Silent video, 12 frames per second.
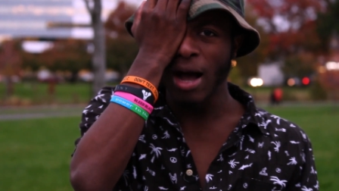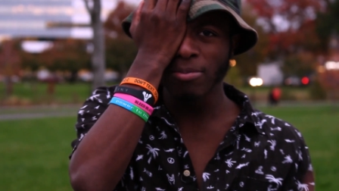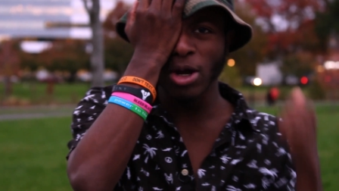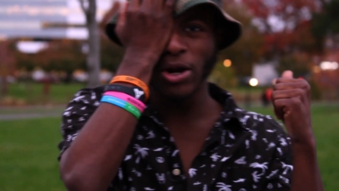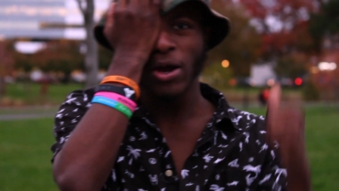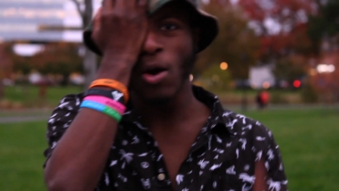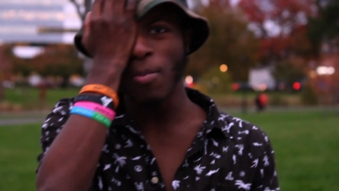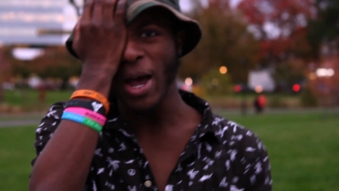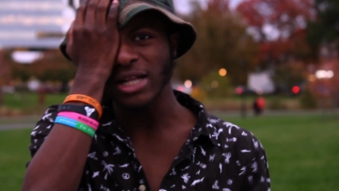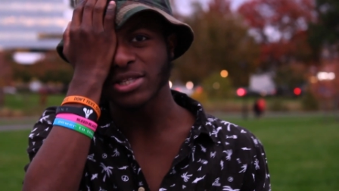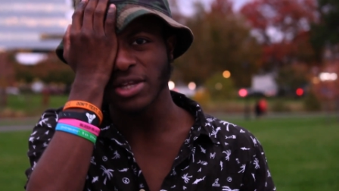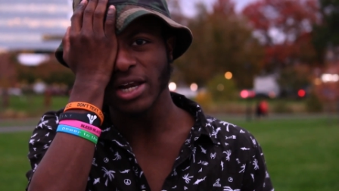I'm gonna go
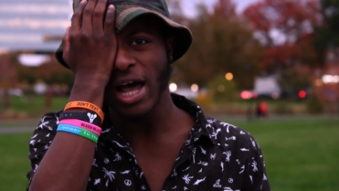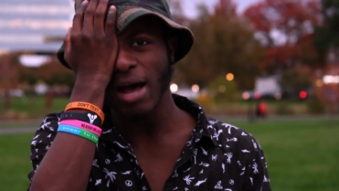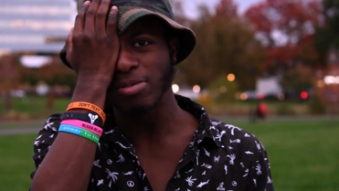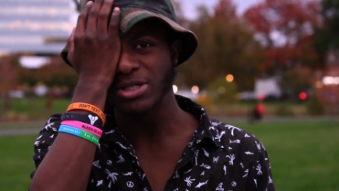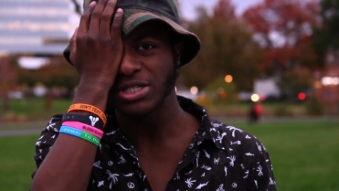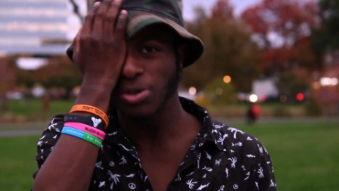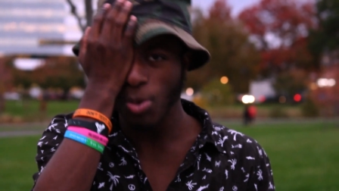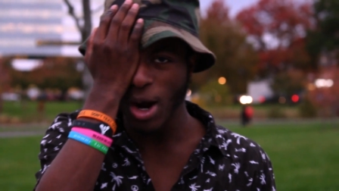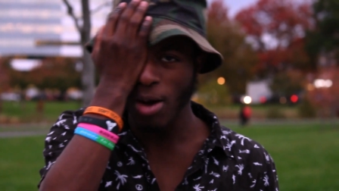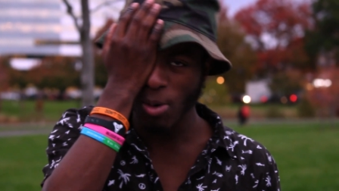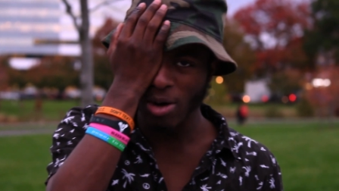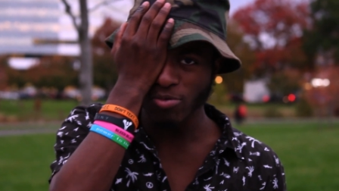back to the lab and see
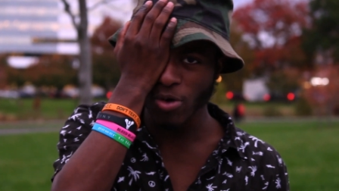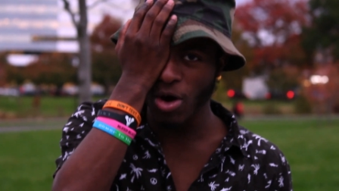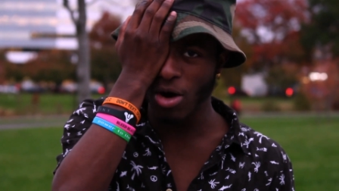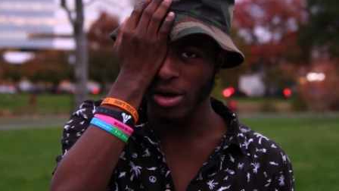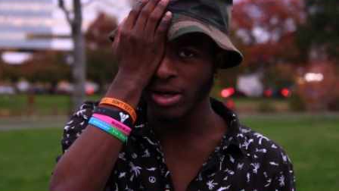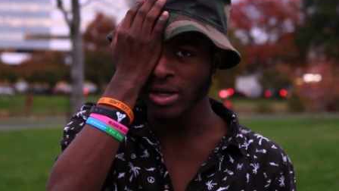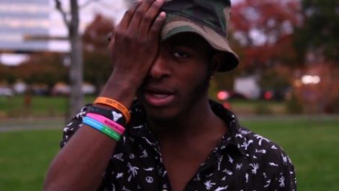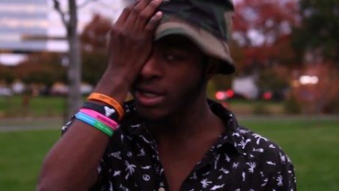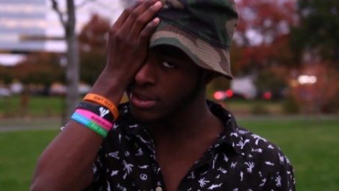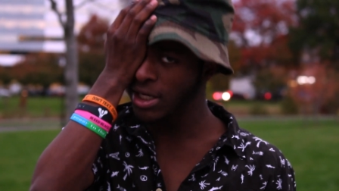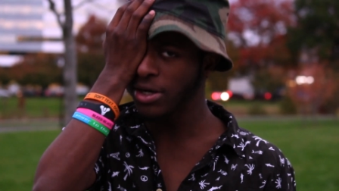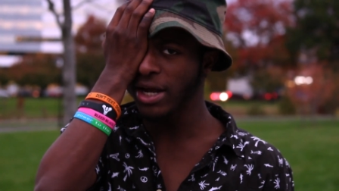where I went wrong.
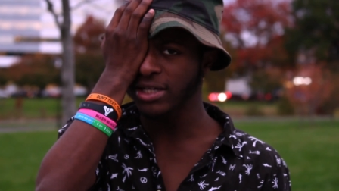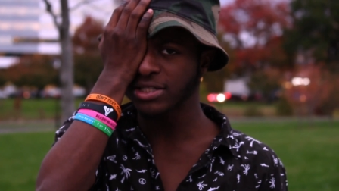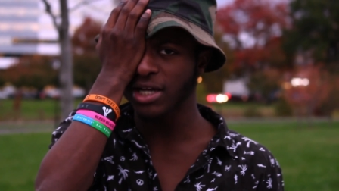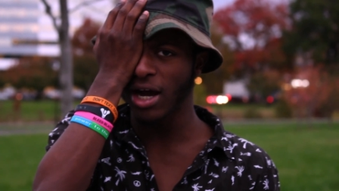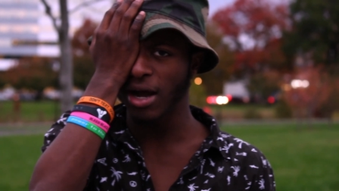Until next time.